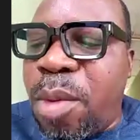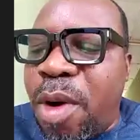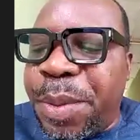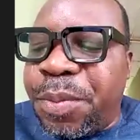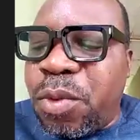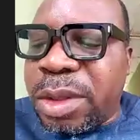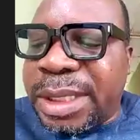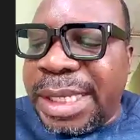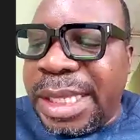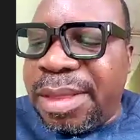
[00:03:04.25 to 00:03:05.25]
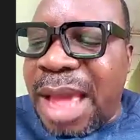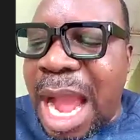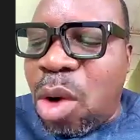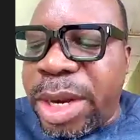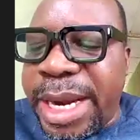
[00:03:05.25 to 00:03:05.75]
people or things are
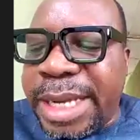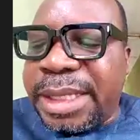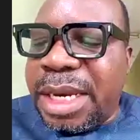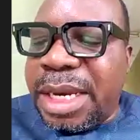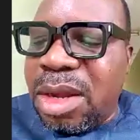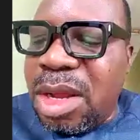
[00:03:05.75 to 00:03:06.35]
connected,